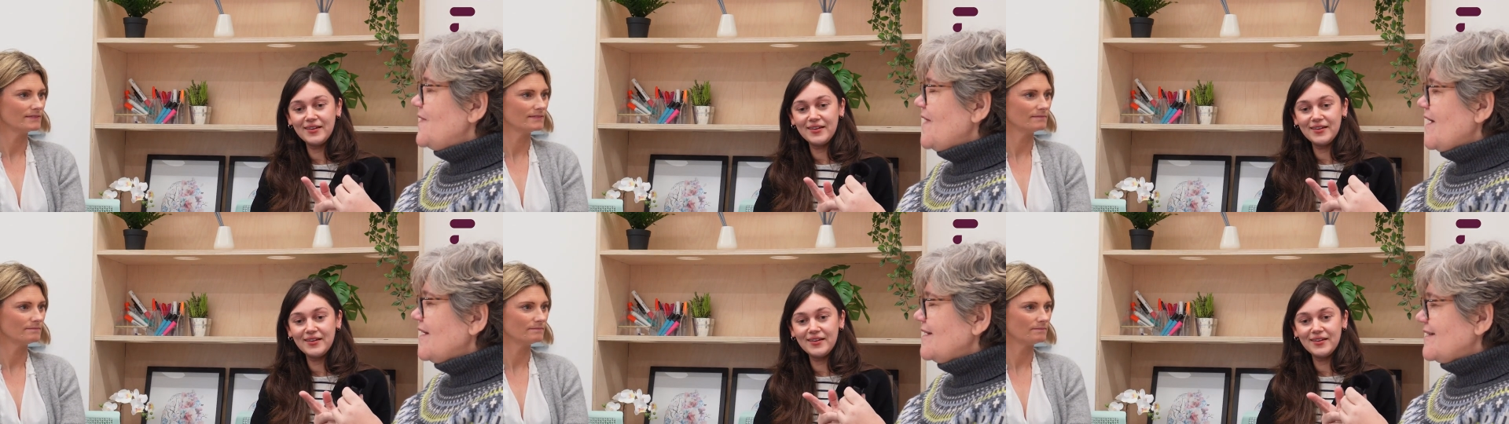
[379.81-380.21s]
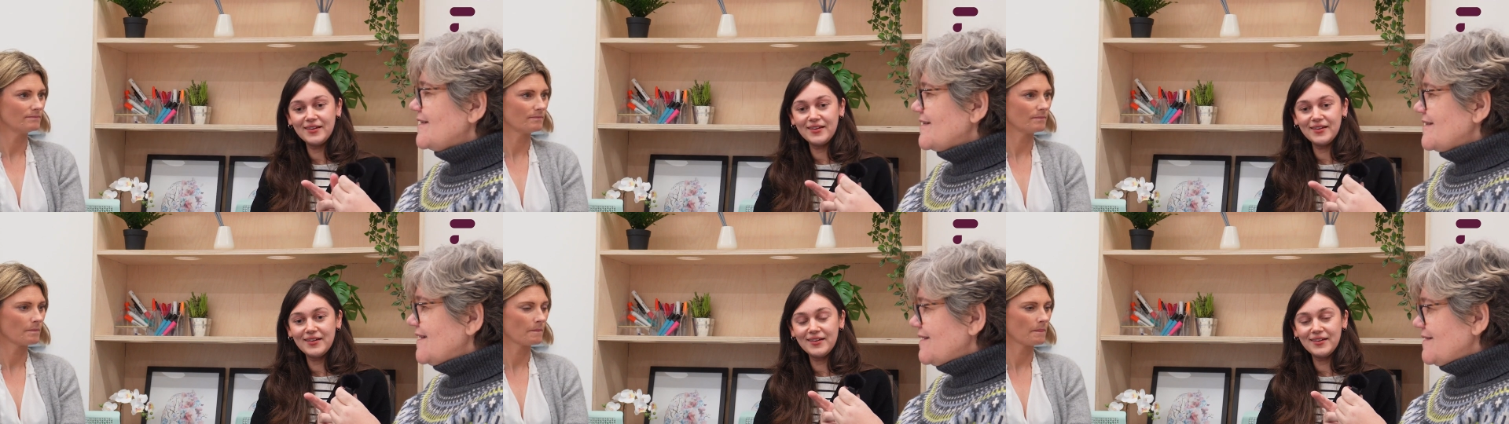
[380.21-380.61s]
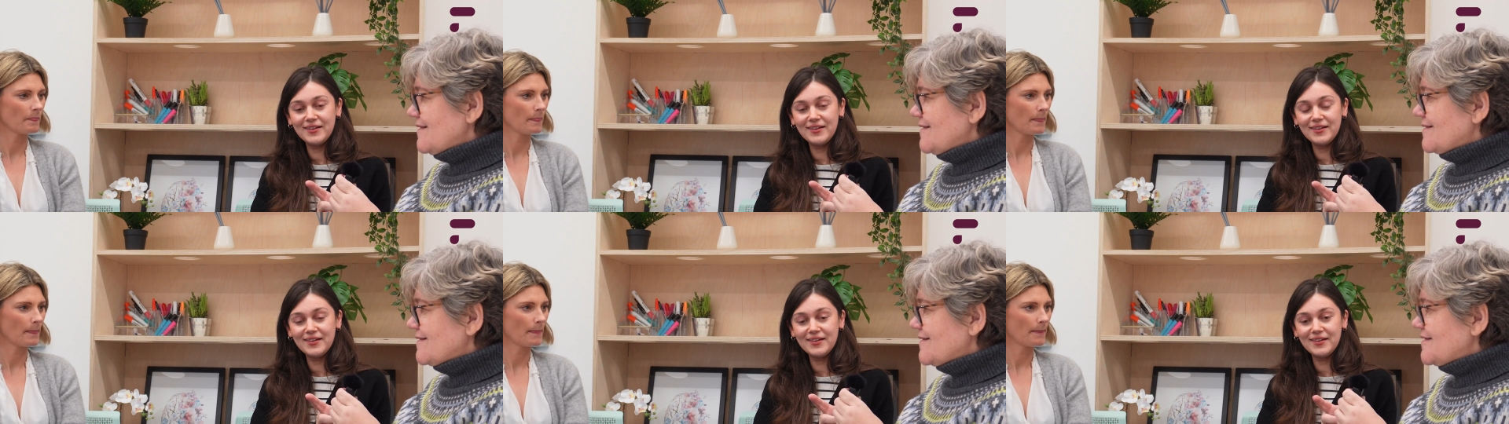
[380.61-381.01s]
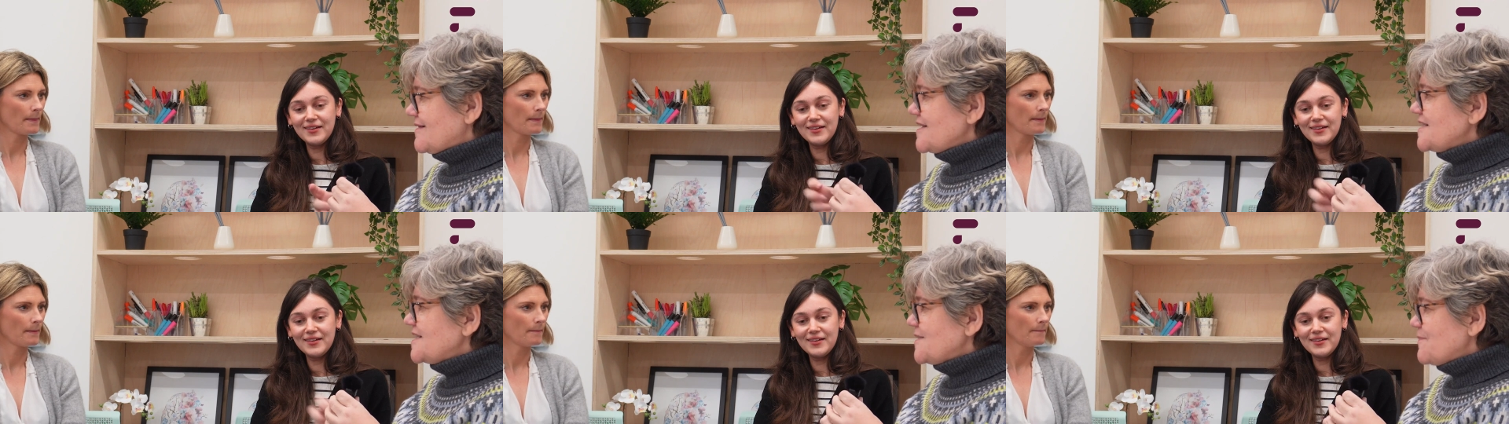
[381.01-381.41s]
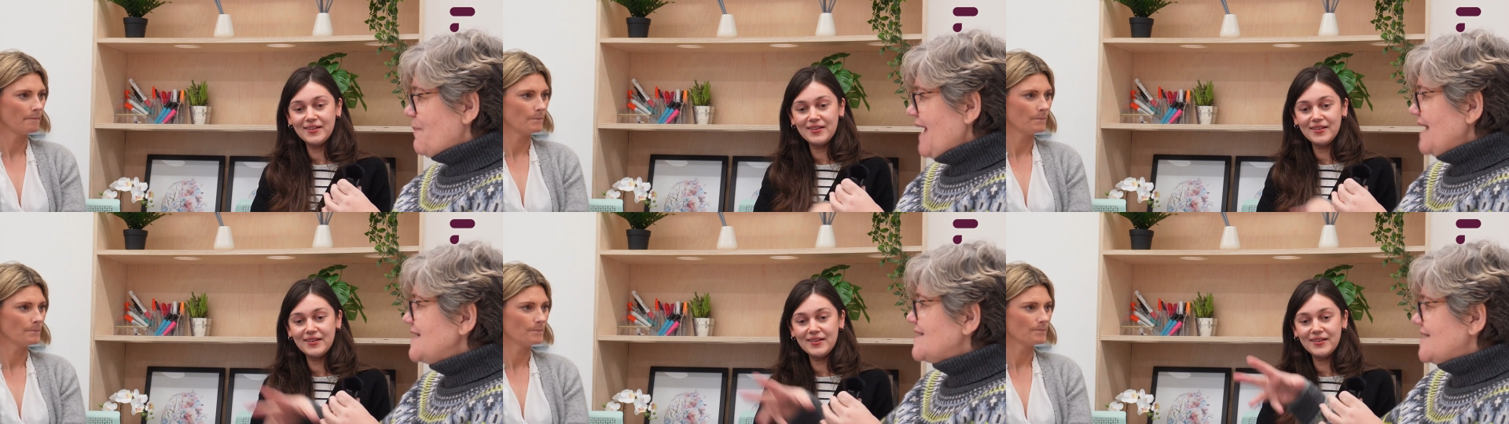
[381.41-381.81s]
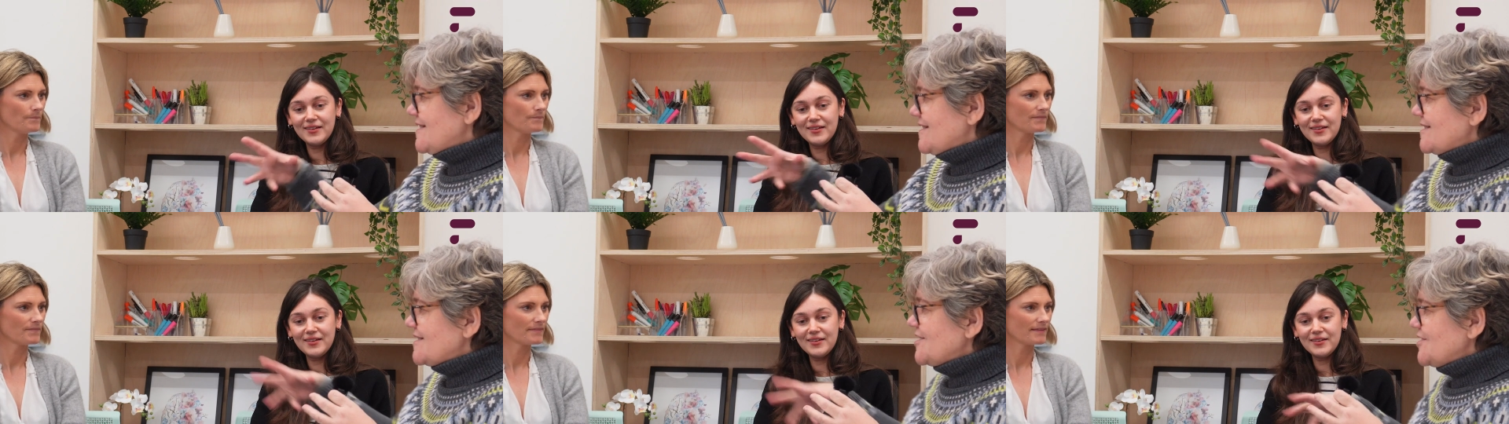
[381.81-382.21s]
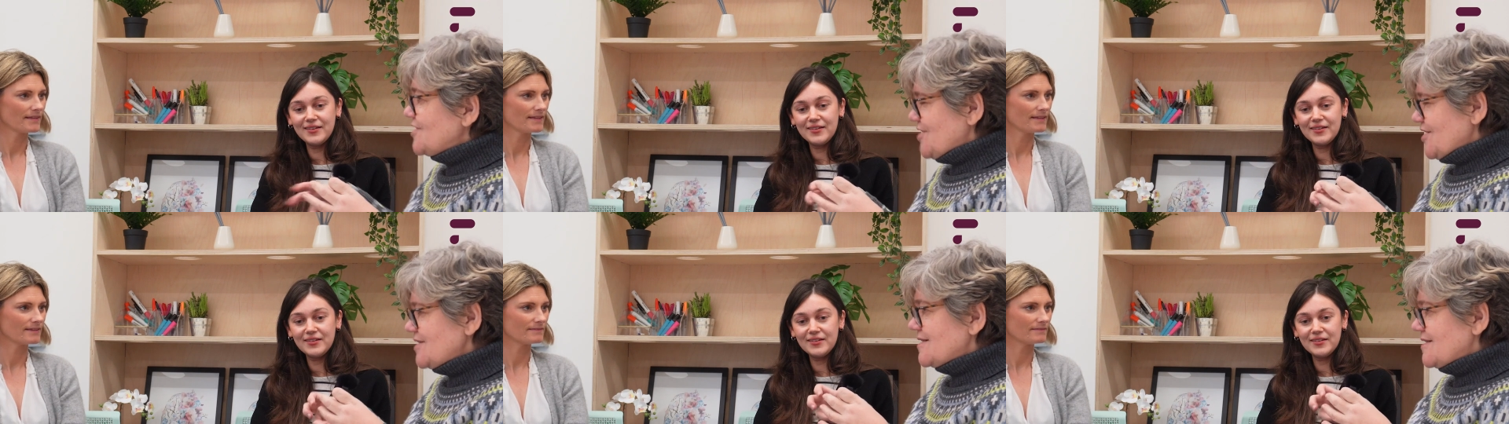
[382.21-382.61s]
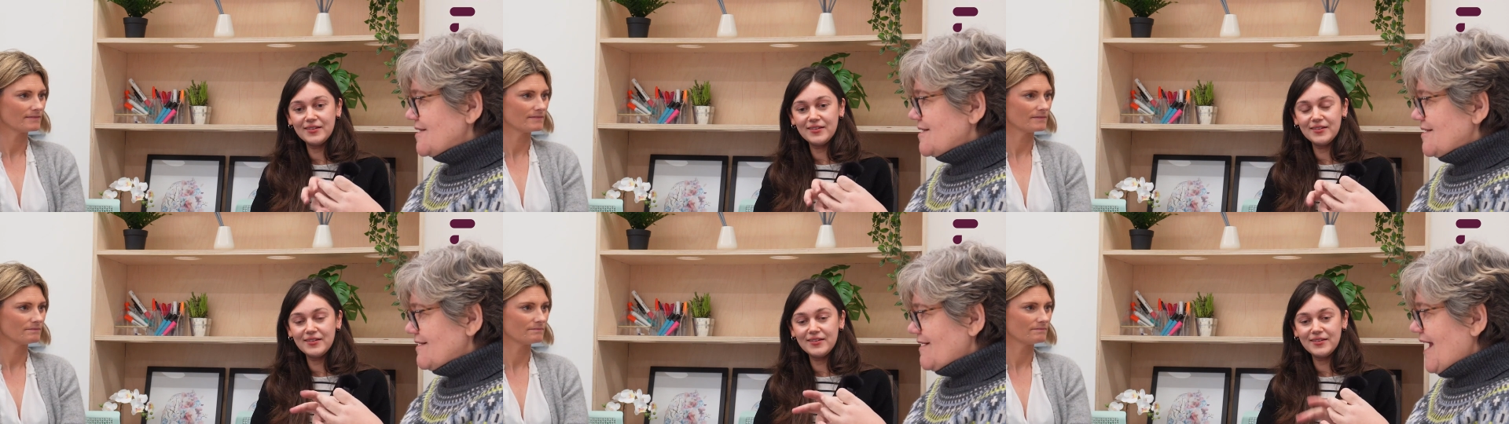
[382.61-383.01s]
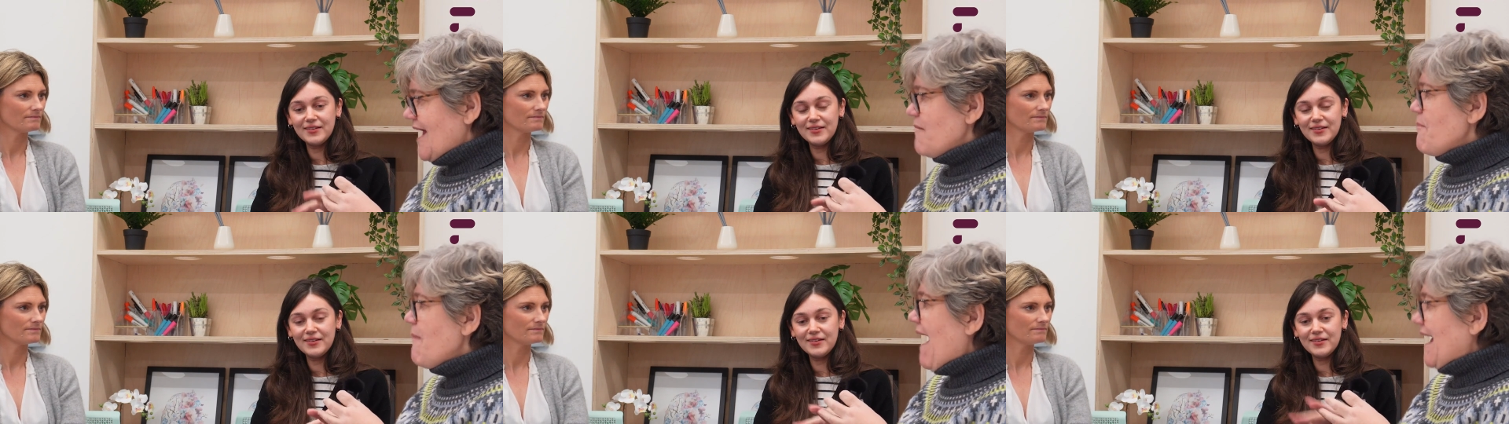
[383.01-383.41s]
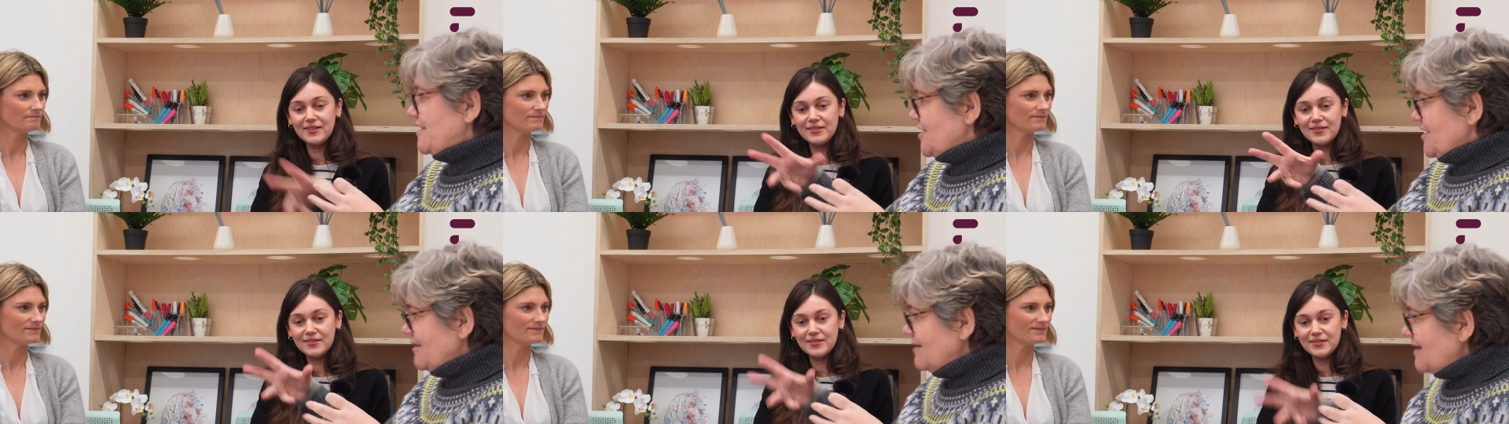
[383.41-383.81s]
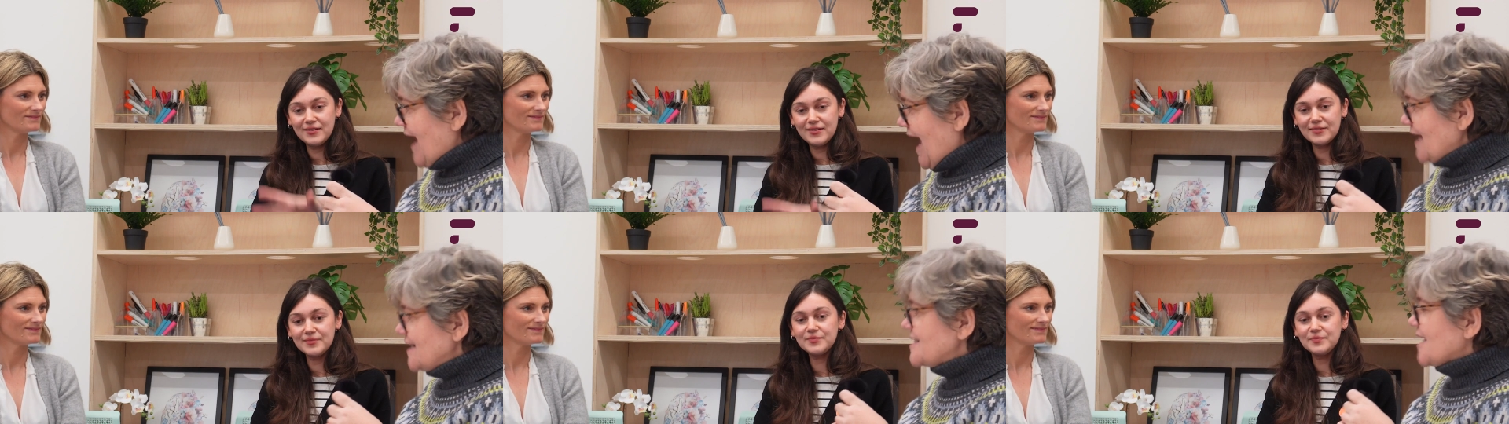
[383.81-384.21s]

Speaker 1: that the space to just imagine and